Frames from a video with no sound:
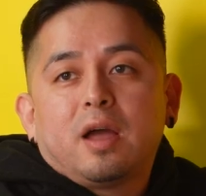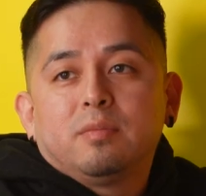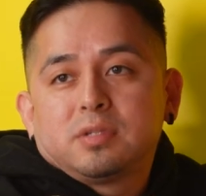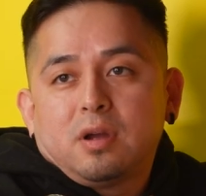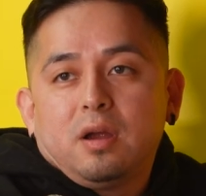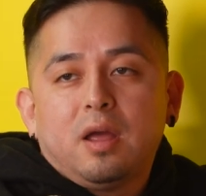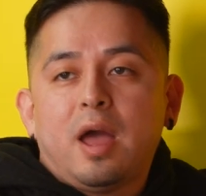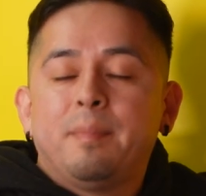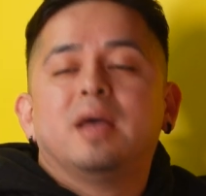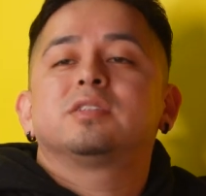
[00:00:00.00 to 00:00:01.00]

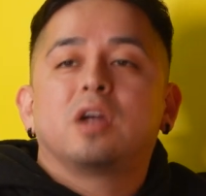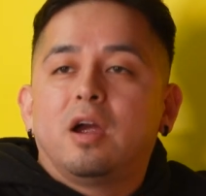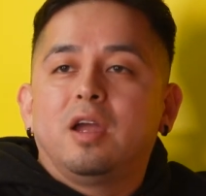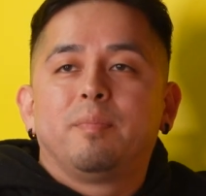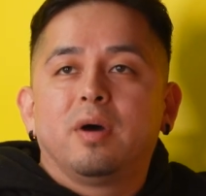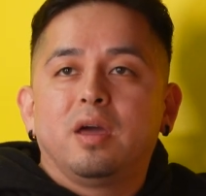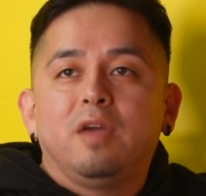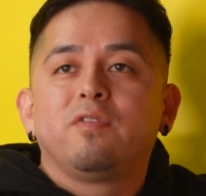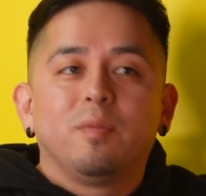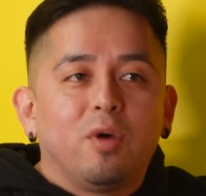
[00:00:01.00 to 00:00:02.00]
I'm not sorry, but
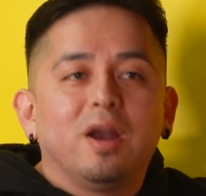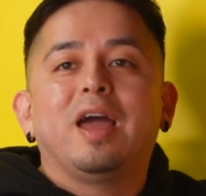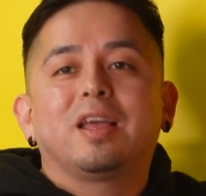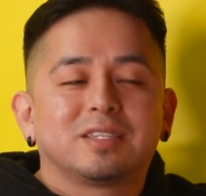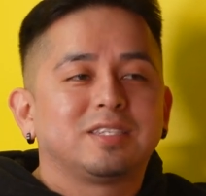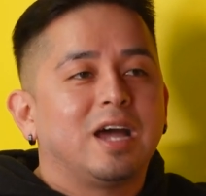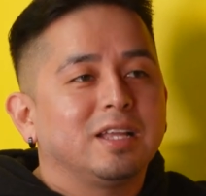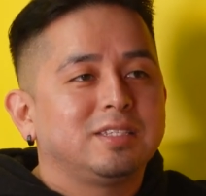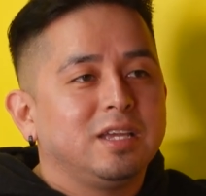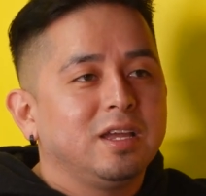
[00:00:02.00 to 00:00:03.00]
if you're more like
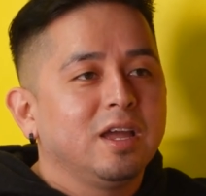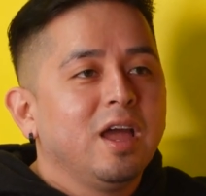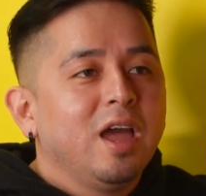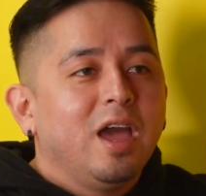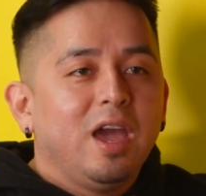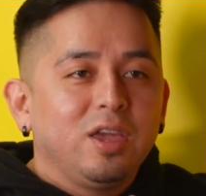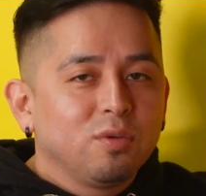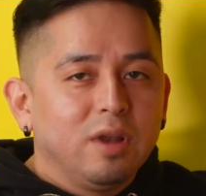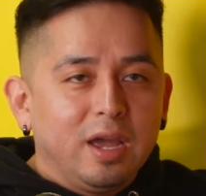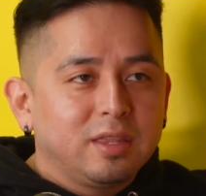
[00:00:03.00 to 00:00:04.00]
Tati and
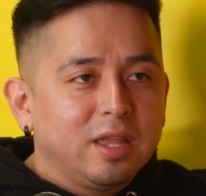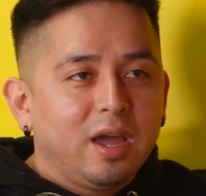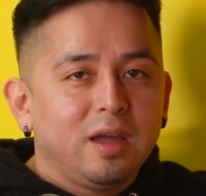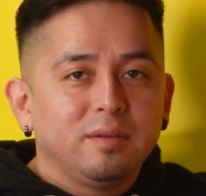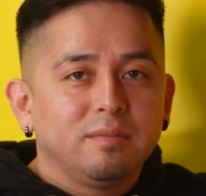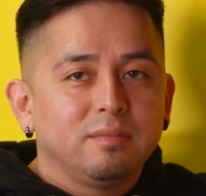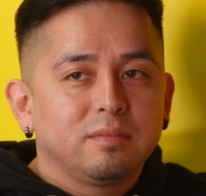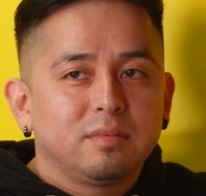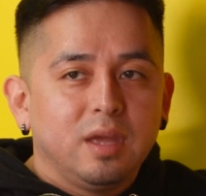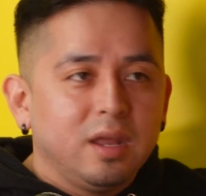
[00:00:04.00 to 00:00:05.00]
you like that,
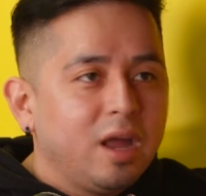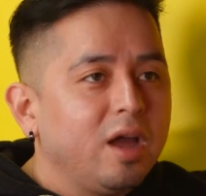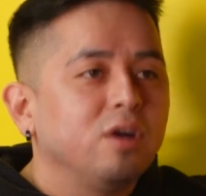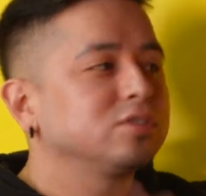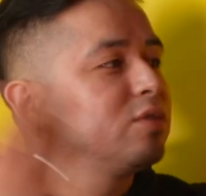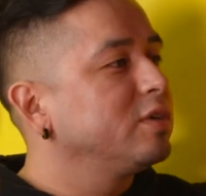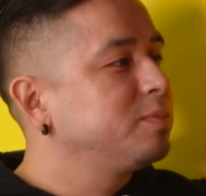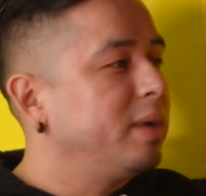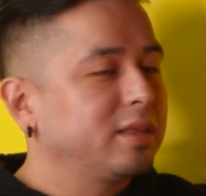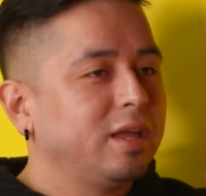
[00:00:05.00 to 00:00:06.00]
then I also
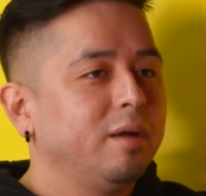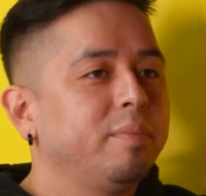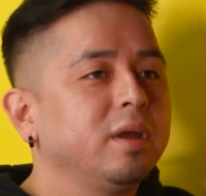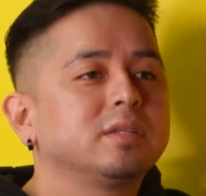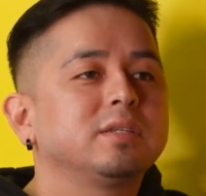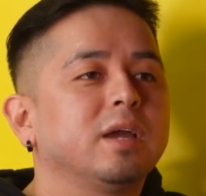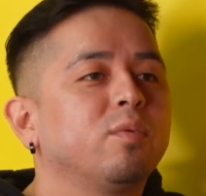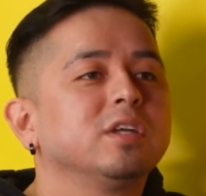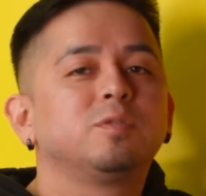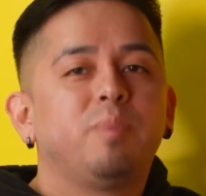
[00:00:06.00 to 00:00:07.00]
respect that. But it's like,
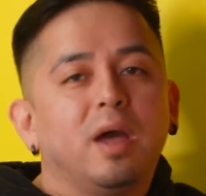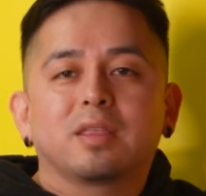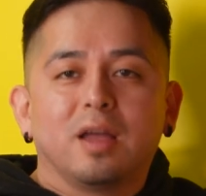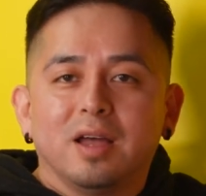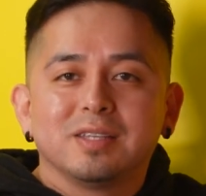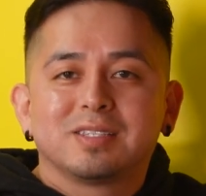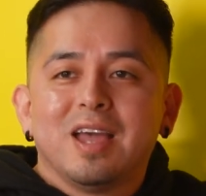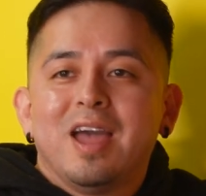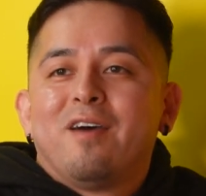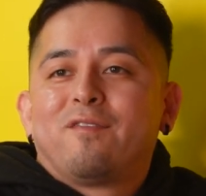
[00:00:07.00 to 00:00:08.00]
respect us
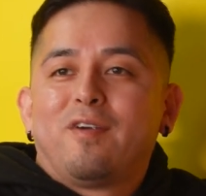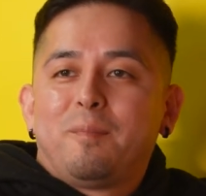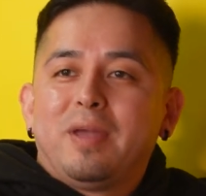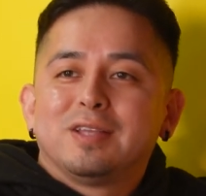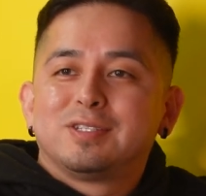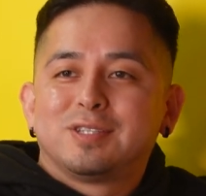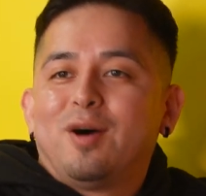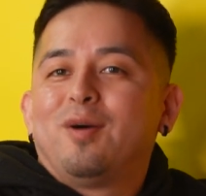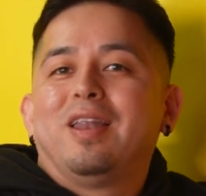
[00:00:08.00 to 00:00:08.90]
for being so